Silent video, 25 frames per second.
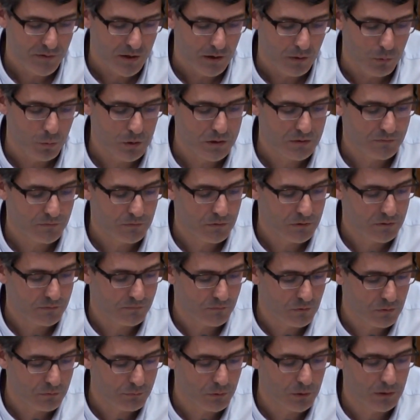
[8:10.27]
was first
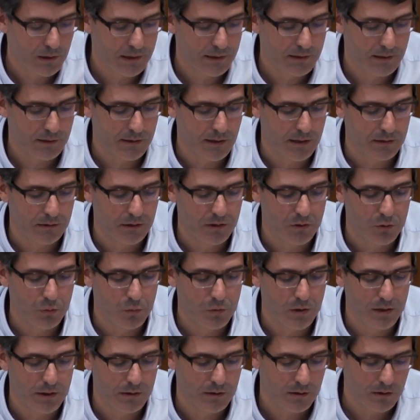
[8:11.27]
formulated at the
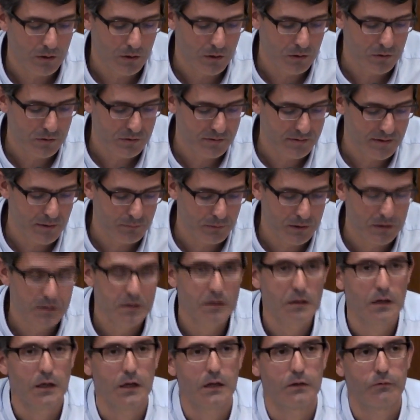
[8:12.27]
UN Earth Summit
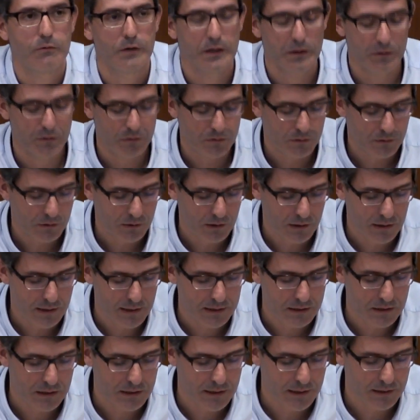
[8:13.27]
in Rio in
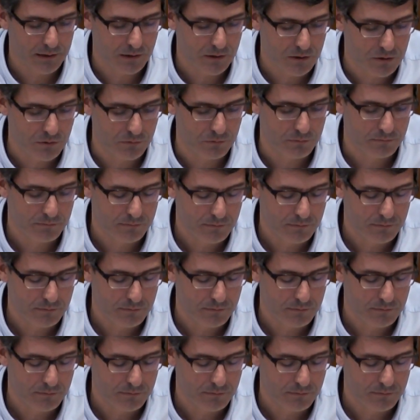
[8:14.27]
1992.